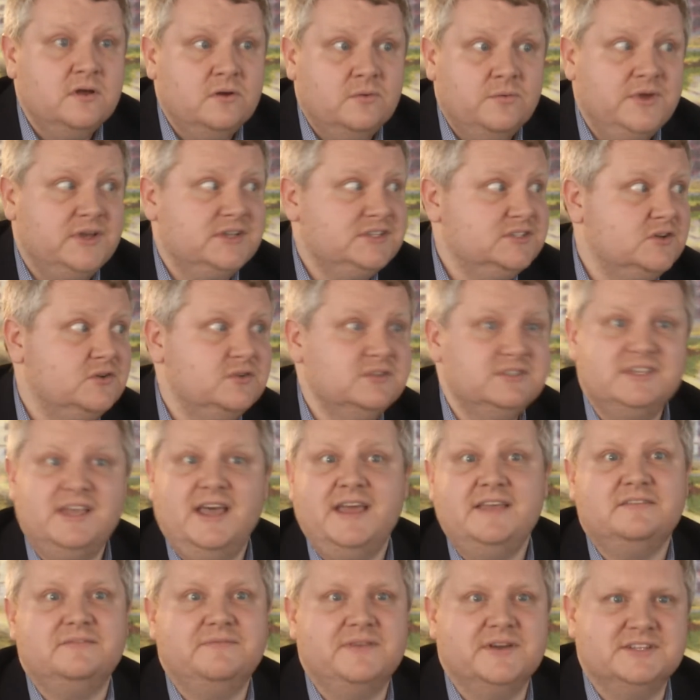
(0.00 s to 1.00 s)
We also hold
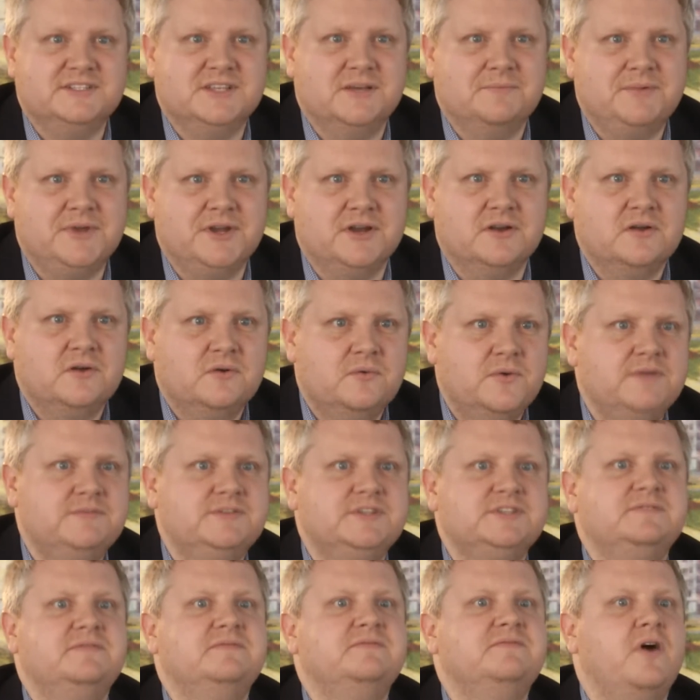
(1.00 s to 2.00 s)
science fairs up here. We have
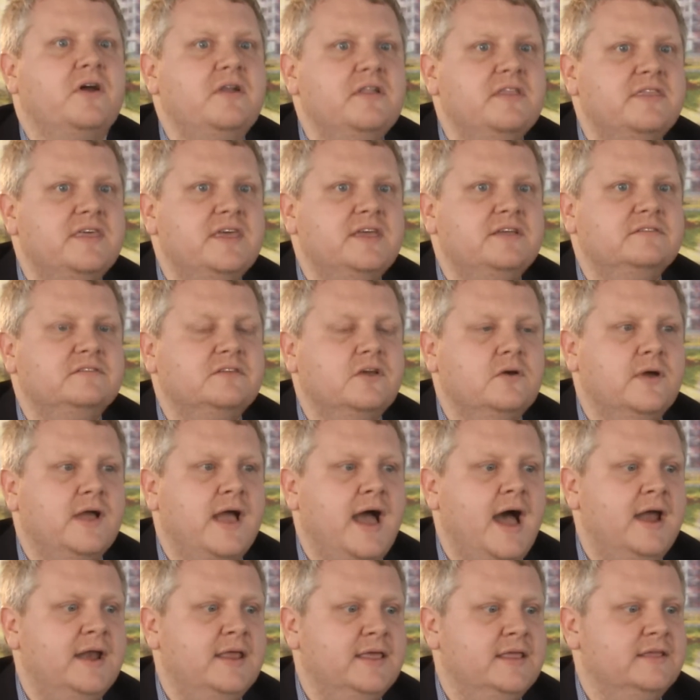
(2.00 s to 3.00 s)
just fun things going
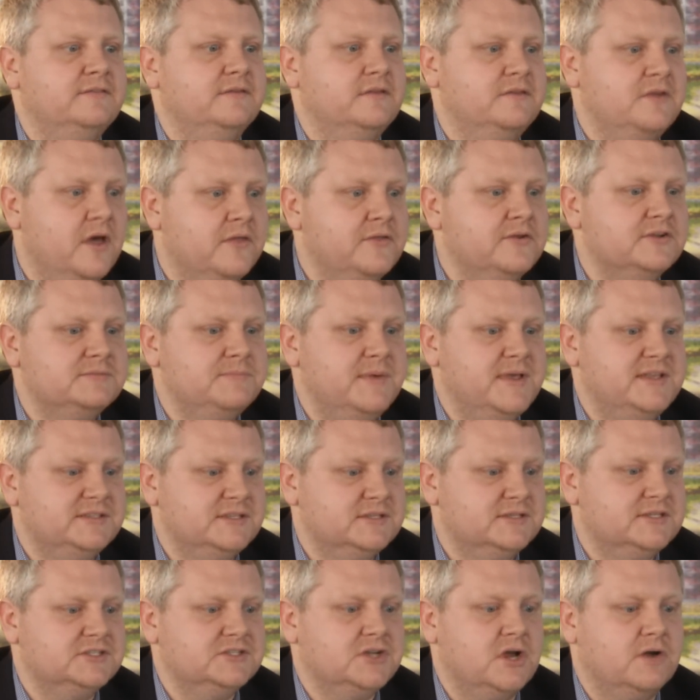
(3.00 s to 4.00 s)
on, and it's another space
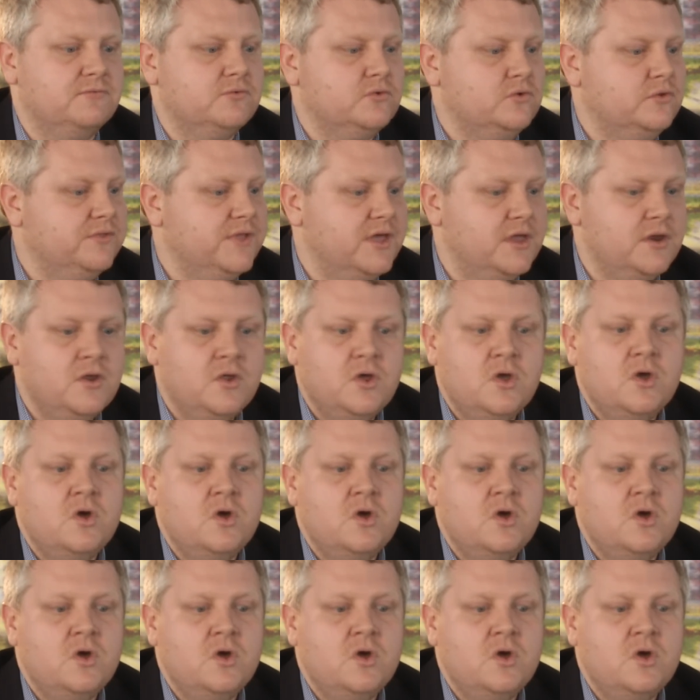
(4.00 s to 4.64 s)
in Discovery World that